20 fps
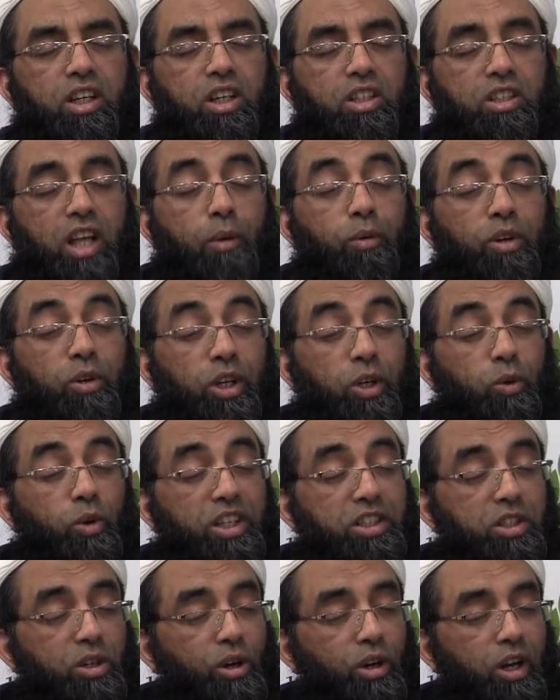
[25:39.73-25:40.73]
So I will
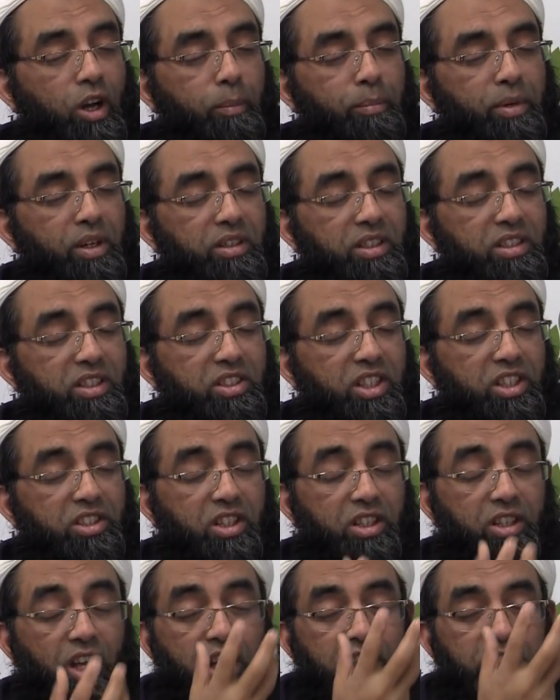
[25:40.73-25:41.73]
request all our brothers and
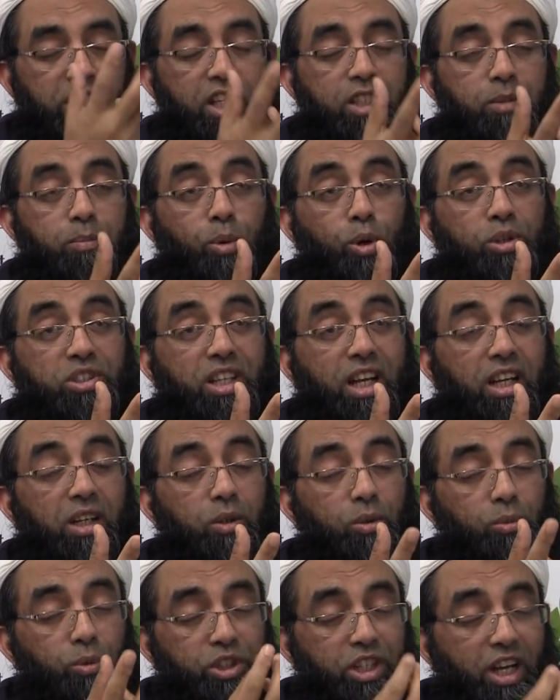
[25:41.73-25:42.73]
sisters, these books
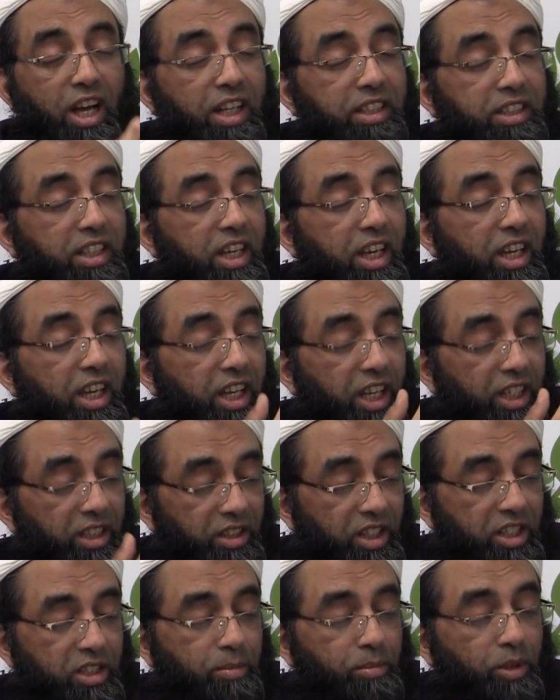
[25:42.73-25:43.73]
which are there in
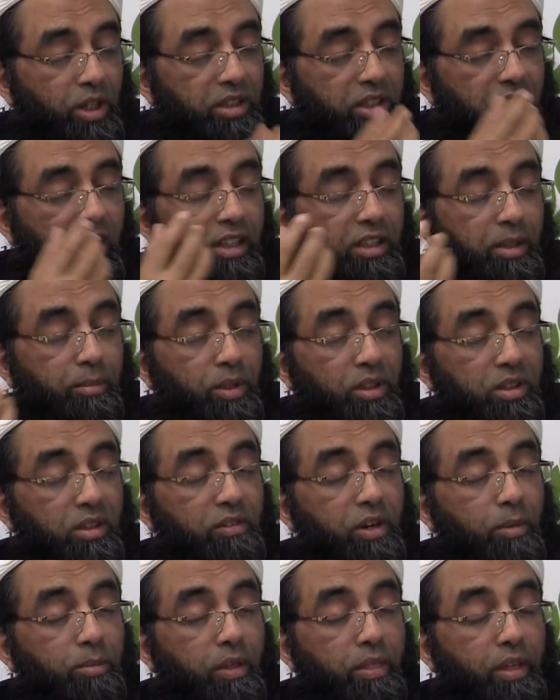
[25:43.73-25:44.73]
this month and the month of
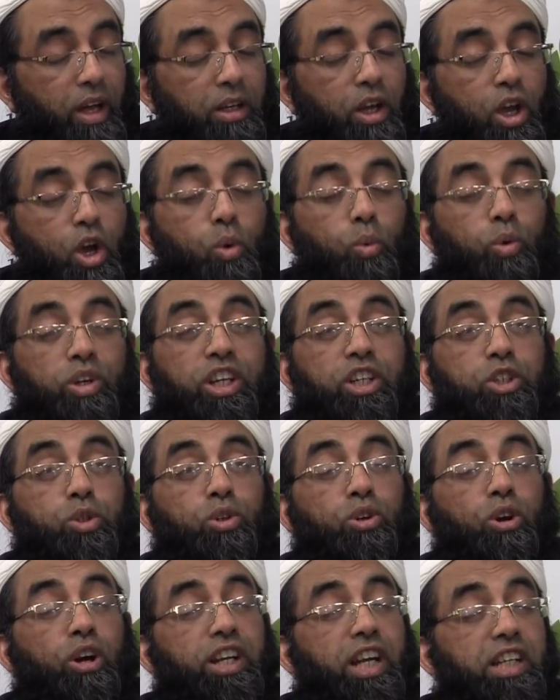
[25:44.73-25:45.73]
Ramadan, we need to
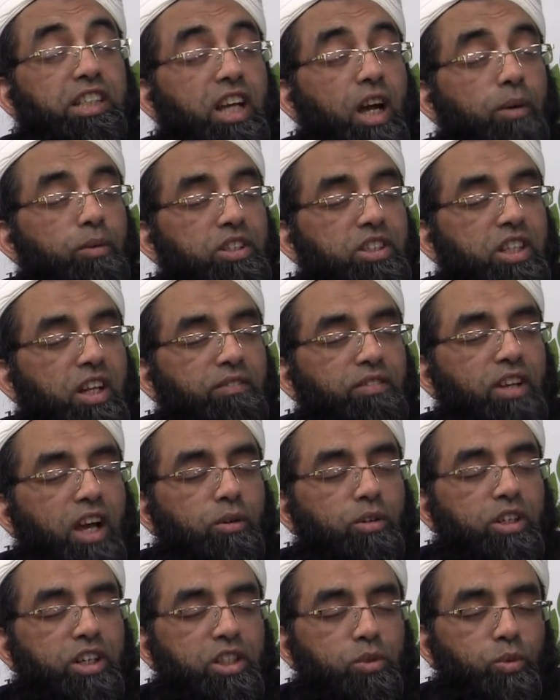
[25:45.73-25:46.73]
connect ourselves.
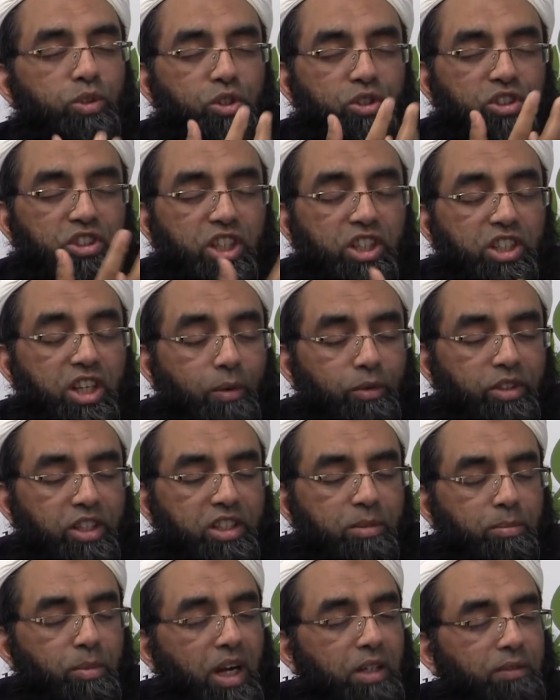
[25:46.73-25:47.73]
Nowadays we just sit down with a
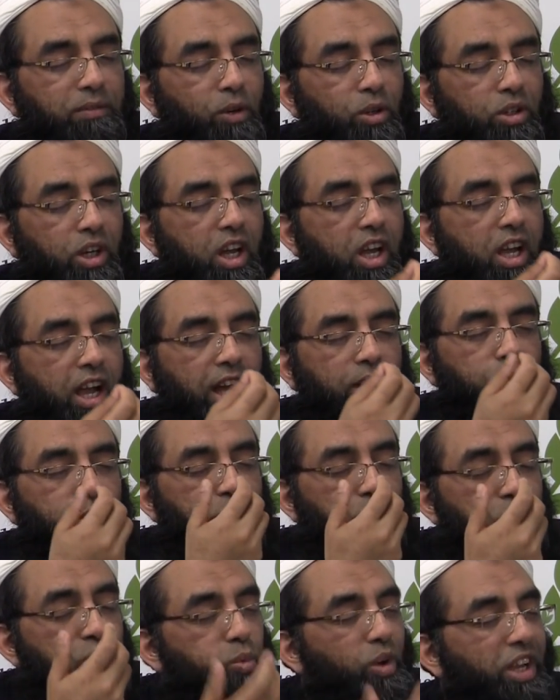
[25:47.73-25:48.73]
smartphone and we're
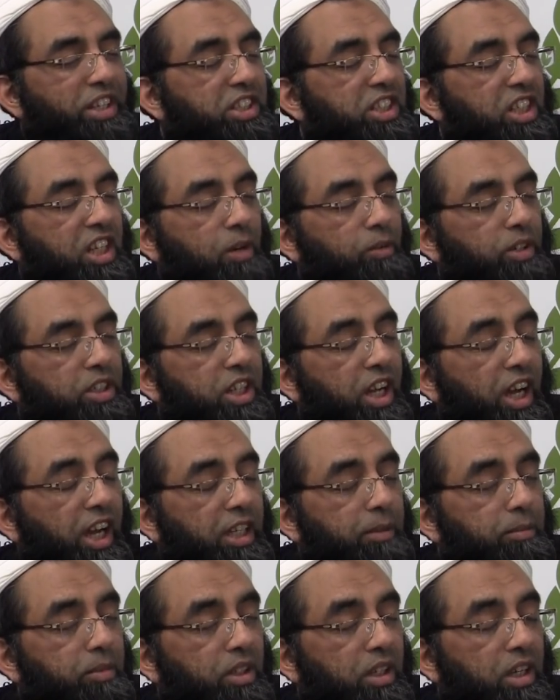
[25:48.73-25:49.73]
just wasting our
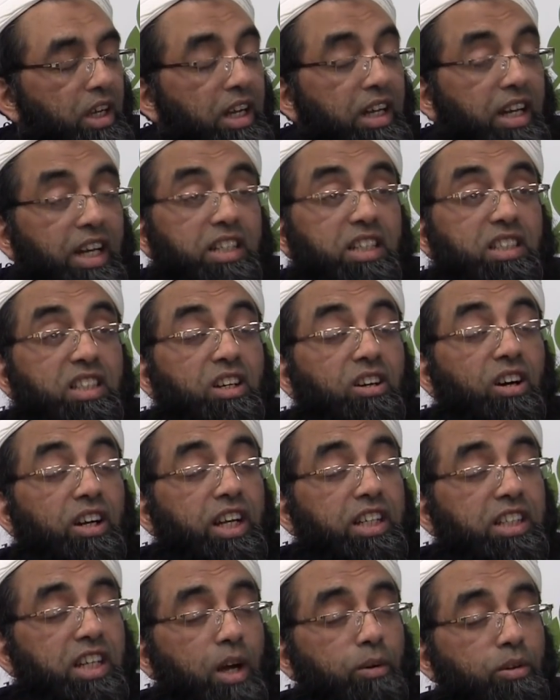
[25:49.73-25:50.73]
time. Let us
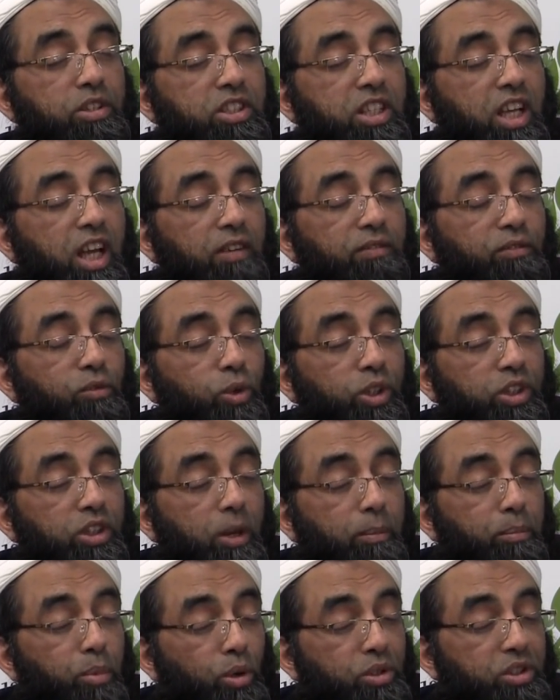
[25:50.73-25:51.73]
connect ourselves with the
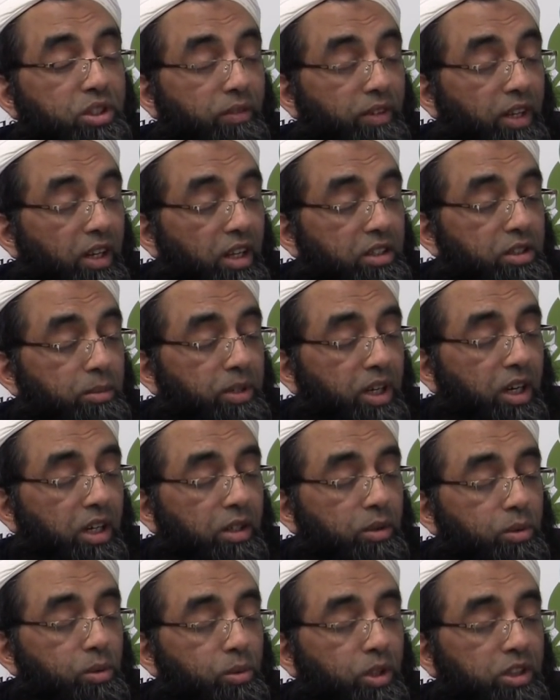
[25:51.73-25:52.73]
books of Allah
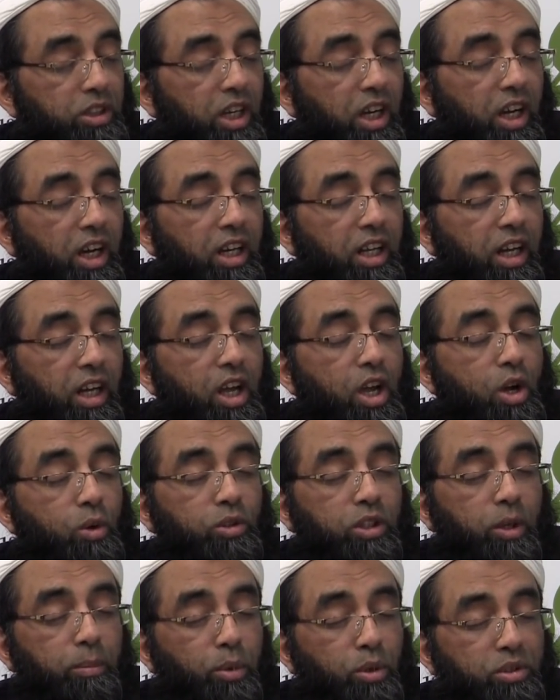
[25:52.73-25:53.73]
subhanahu wa ta'ala,
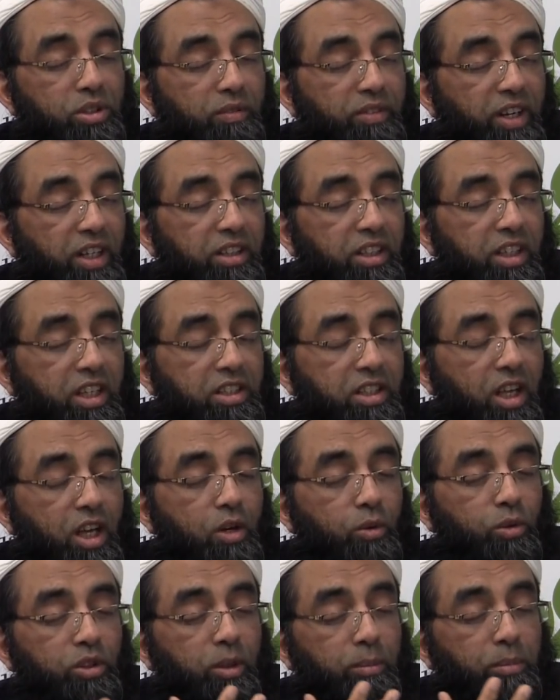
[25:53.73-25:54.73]
with the books of hadith,
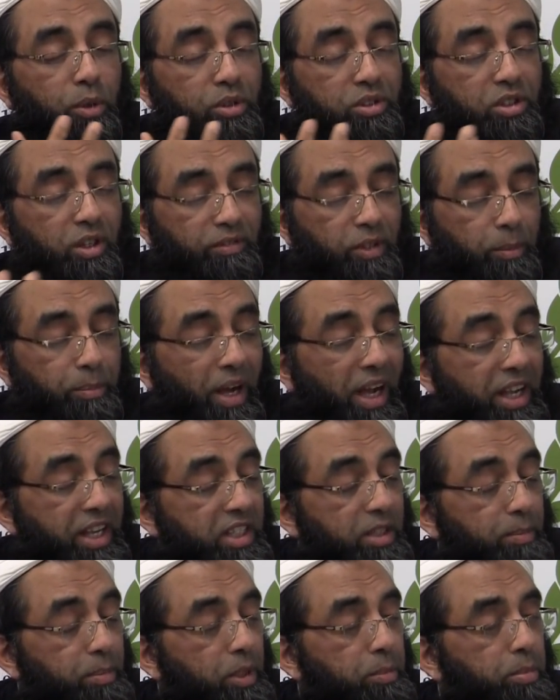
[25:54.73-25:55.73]
with the books of the
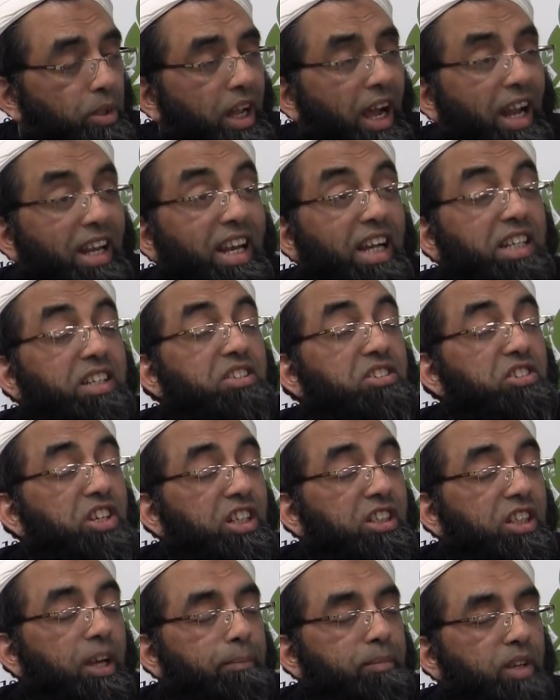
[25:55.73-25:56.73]
pious people, and let us
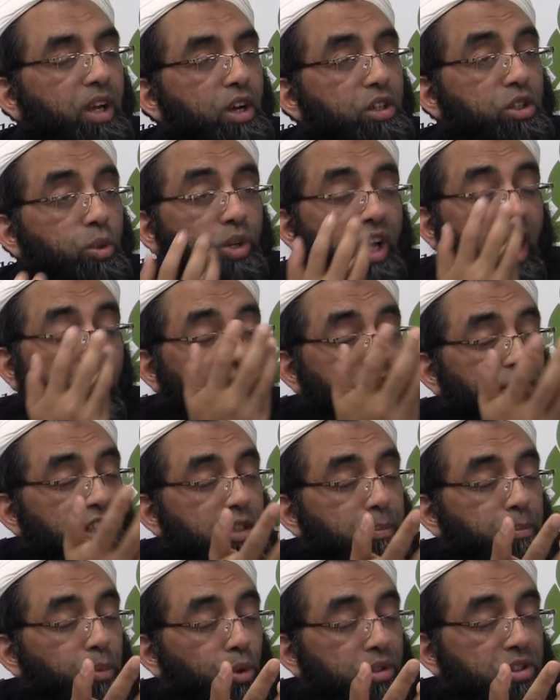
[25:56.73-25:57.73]
read them. So we have these
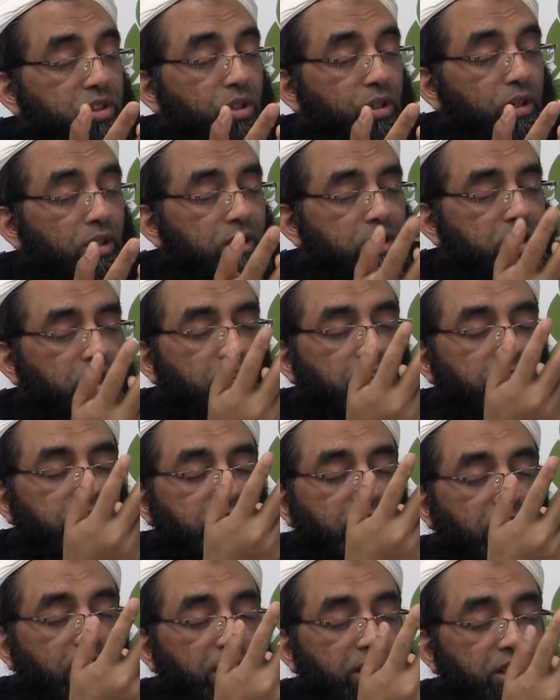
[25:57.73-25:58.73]
book stalls.
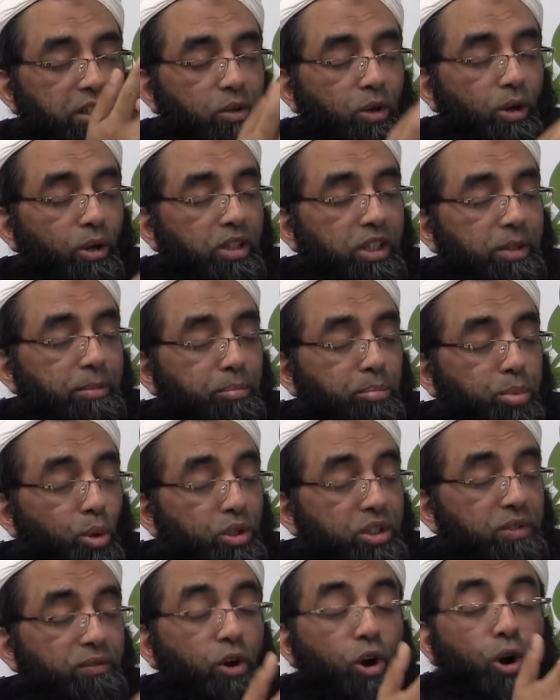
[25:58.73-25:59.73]
There are all the
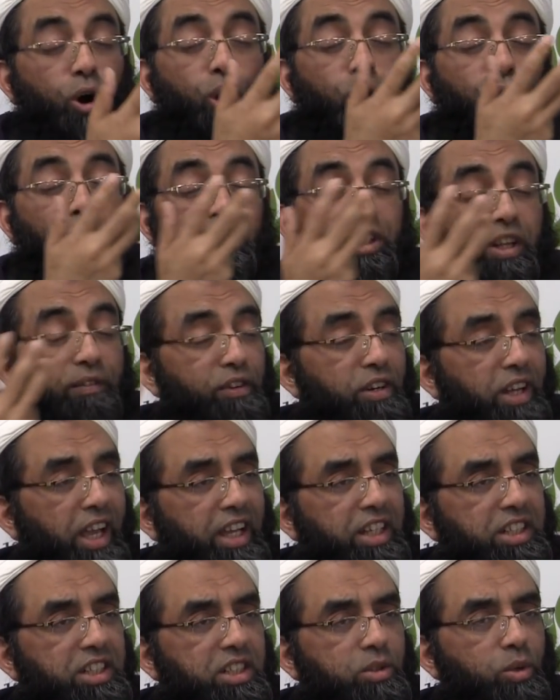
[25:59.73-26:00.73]
books for all different
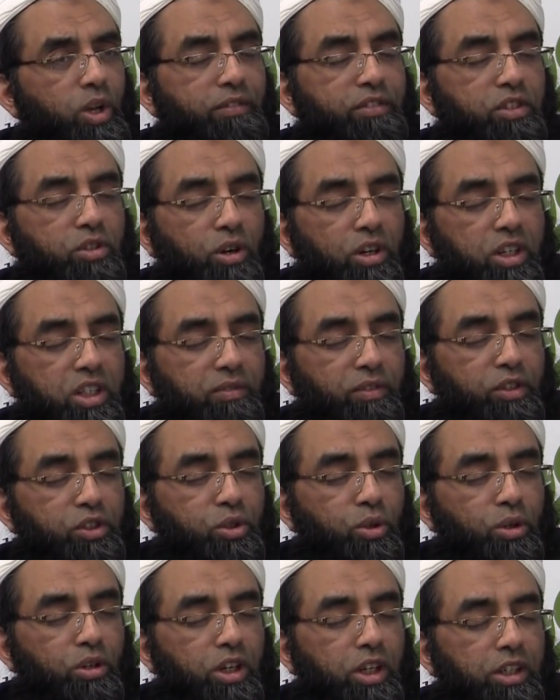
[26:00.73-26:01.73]
ages. We have stories for
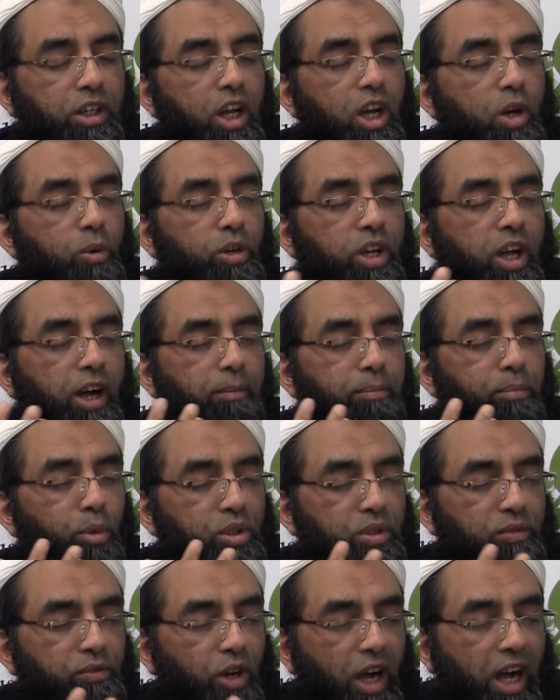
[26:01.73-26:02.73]
children, we have
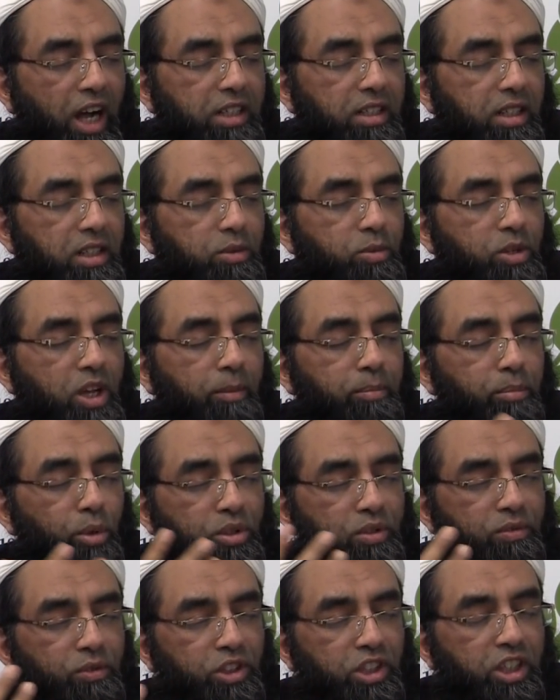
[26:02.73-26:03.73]
books for adults, we have
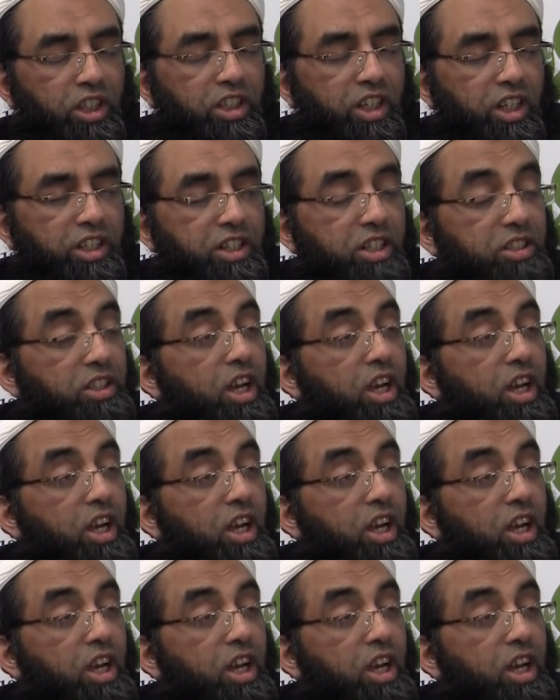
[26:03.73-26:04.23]
books for teenagers.